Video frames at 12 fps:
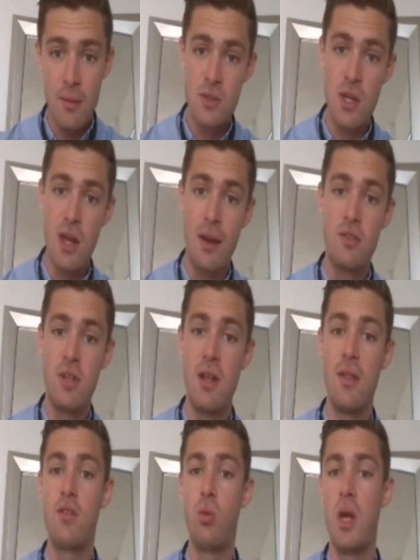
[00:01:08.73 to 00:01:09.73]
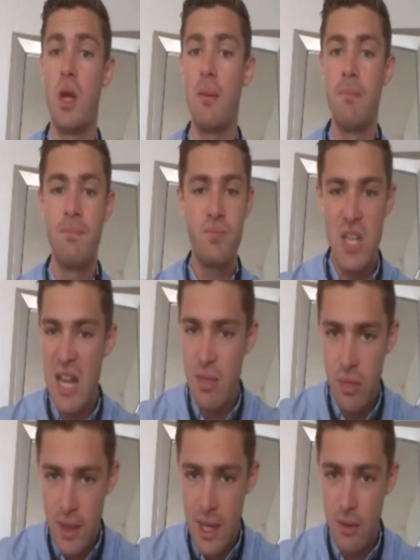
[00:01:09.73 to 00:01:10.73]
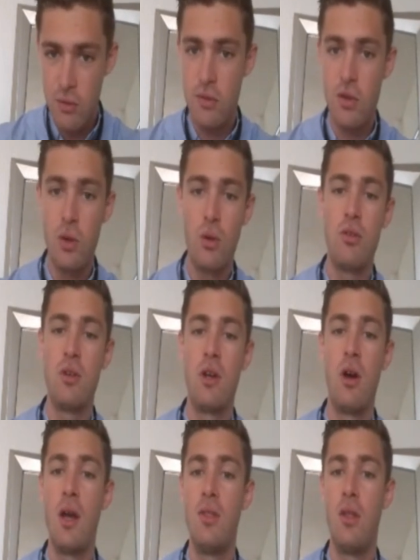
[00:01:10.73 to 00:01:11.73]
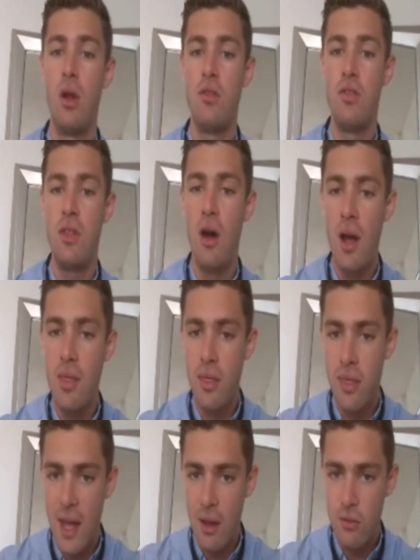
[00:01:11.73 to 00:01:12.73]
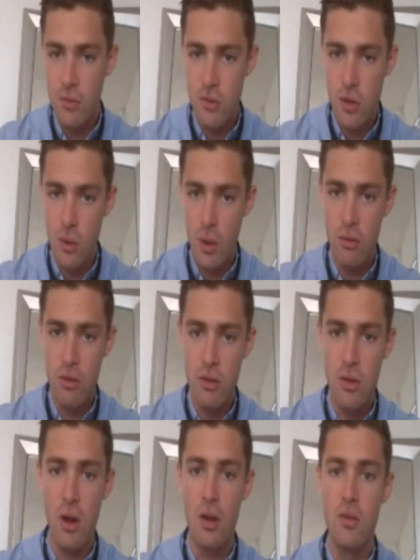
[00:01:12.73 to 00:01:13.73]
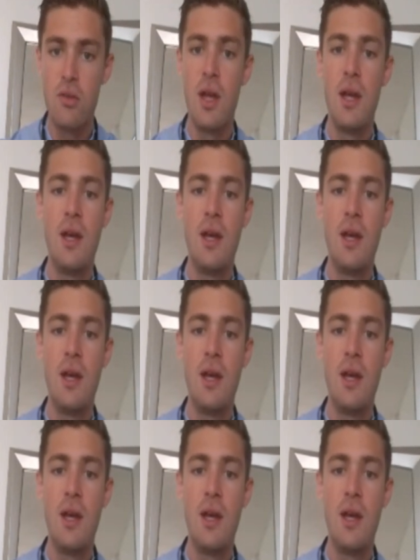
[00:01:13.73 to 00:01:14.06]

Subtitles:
So you can see this week $10,209, $9,200,